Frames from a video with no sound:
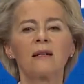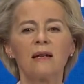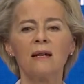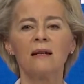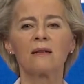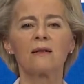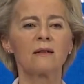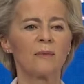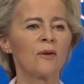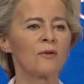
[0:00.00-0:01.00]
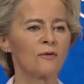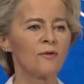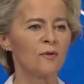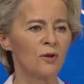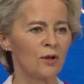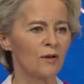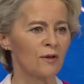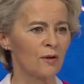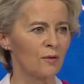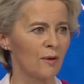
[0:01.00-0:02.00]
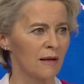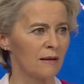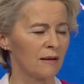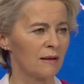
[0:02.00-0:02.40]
cares about the future of Ukraine,